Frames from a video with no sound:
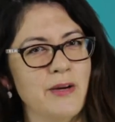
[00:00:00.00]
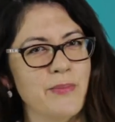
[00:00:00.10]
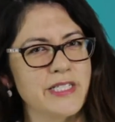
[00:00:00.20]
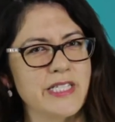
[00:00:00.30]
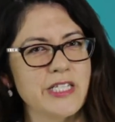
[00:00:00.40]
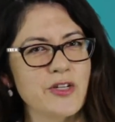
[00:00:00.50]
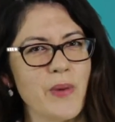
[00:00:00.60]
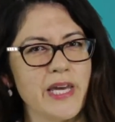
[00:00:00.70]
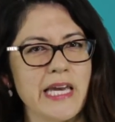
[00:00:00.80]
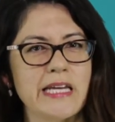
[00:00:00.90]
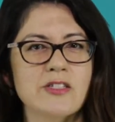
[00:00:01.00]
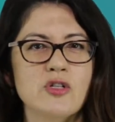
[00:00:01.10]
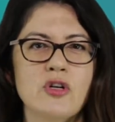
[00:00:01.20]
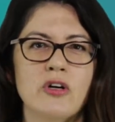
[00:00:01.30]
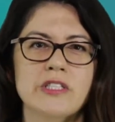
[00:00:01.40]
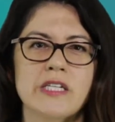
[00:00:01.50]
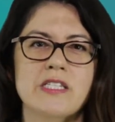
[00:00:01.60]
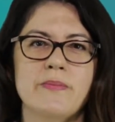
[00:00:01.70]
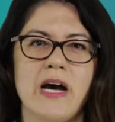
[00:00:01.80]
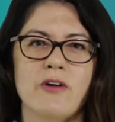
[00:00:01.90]
But decision making is not
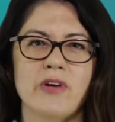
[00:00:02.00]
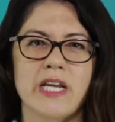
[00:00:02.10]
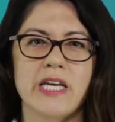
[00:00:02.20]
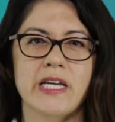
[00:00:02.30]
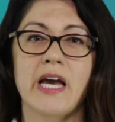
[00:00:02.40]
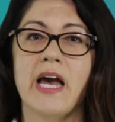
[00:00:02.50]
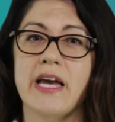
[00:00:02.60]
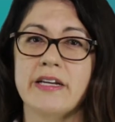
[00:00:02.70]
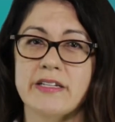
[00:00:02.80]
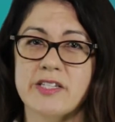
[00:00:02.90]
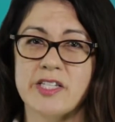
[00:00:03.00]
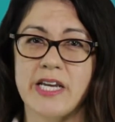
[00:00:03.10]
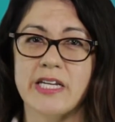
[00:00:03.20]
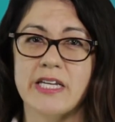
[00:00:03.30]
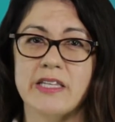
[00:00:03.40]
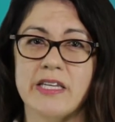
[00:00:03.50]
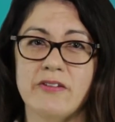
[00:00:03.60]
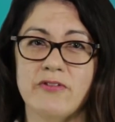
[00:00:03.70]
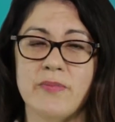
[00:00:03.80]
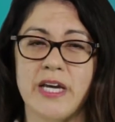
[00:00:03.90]
just about reading and understanding the
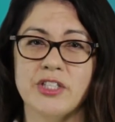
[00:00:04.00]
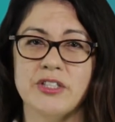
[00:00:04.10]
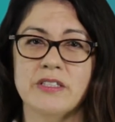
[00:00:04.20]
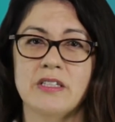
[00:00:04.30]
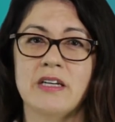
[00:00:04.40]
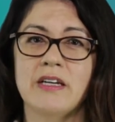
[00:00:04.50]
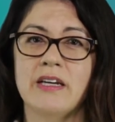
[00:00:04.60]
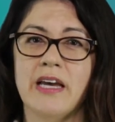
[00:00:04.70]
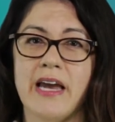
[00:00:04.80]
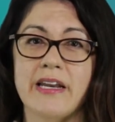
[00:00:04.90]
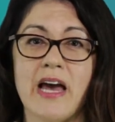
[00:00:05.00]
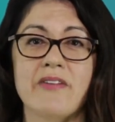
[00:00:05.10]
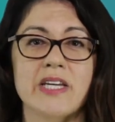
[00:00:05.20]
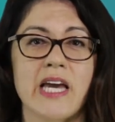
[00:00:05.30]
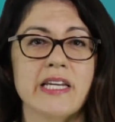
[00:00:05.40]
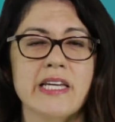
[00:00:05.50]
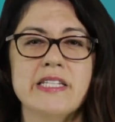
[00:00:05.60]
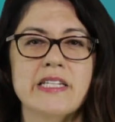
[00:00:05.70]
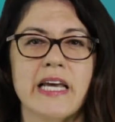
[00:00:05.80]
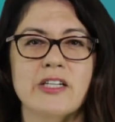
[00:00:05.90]
information and having an
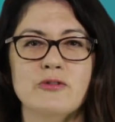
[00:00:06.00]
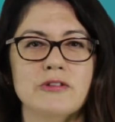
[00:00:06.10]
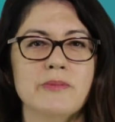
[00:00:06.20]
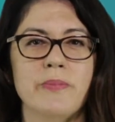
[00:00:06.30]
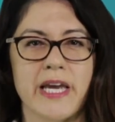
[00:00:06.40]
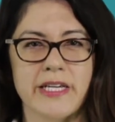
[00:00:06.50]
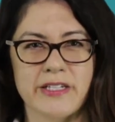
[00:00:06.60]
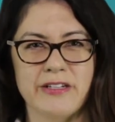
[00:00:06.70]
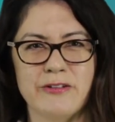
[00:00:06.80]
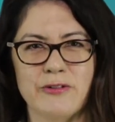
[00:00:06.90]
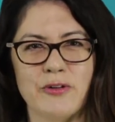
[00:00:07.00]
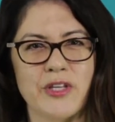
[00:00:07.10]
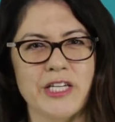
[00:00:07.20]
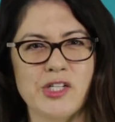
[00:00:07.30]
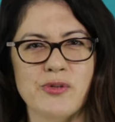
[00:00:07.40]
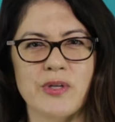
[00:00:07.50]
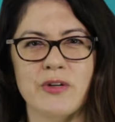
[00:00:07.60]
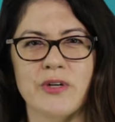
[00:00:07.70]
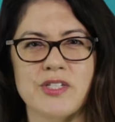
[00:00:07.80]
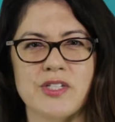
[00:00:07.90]
intellectual debate on the issue in
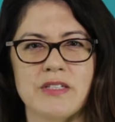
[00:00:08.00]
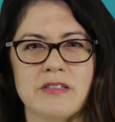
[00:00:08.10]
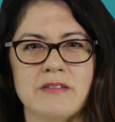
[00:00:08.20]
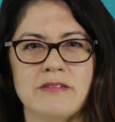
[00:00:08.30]
question.